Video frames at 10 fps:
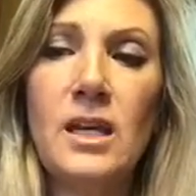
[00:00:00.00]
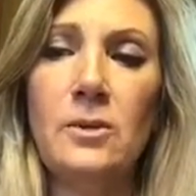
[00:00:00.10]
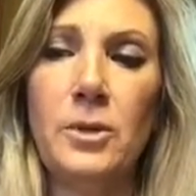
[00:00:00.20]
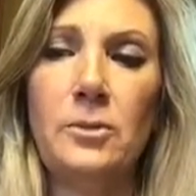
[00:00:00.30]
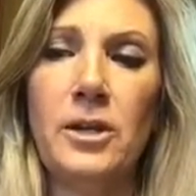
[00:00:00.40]

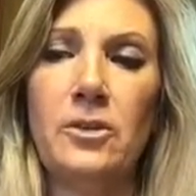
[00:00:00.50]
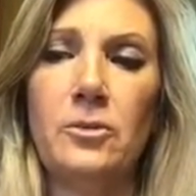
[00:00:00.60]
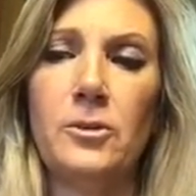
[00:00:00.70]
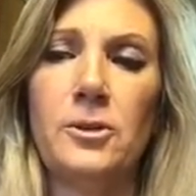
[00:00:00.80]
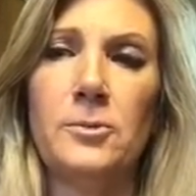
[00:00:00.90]
And we
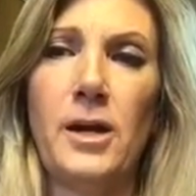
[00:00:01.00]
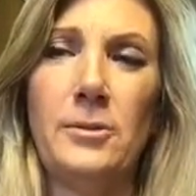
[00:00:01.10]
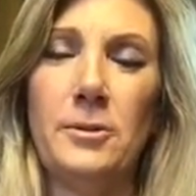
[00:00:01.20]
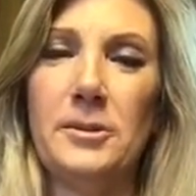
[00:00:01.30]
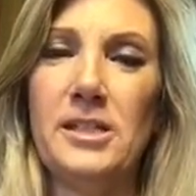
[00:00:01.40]
went through
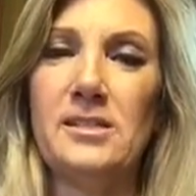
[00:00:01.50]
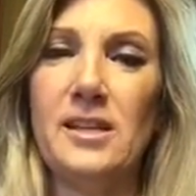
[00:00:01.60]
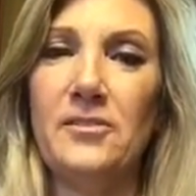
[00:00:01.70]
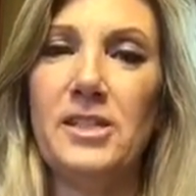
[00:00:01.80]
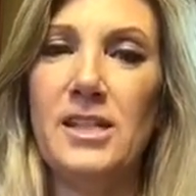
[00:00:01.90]
probably
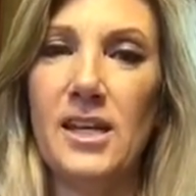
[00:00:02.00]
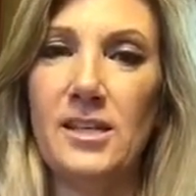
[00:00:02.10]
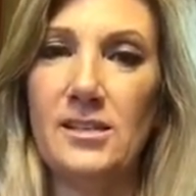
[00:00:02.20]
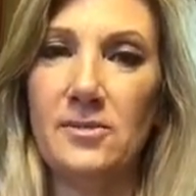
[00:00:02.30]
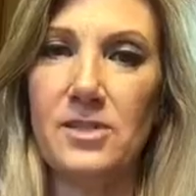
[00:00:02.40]
7
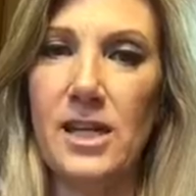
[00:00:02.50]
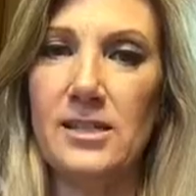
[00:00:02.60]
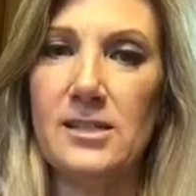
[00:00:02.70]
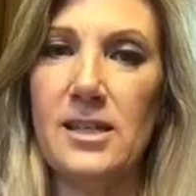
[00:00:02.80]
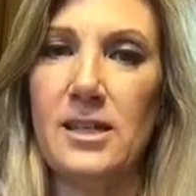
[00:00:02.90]
days of
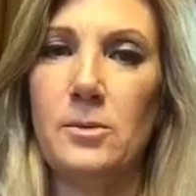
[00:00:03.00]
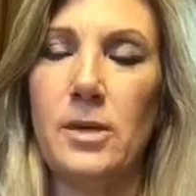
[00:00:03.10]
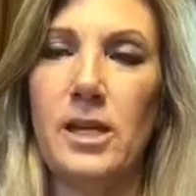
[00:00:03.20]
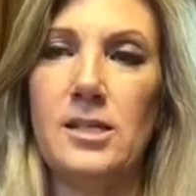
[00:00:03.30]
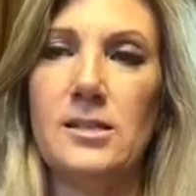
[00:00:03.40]
testing,
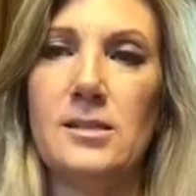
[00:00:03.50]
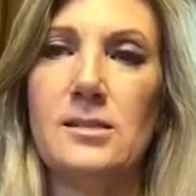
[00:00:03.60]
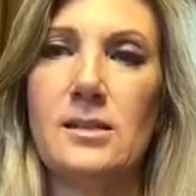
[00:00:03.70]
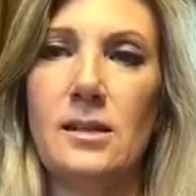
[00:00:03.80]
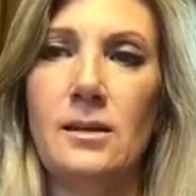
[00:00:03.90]

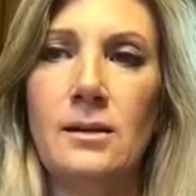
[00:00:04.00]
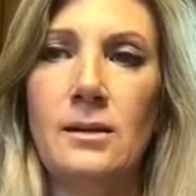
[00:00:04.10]
because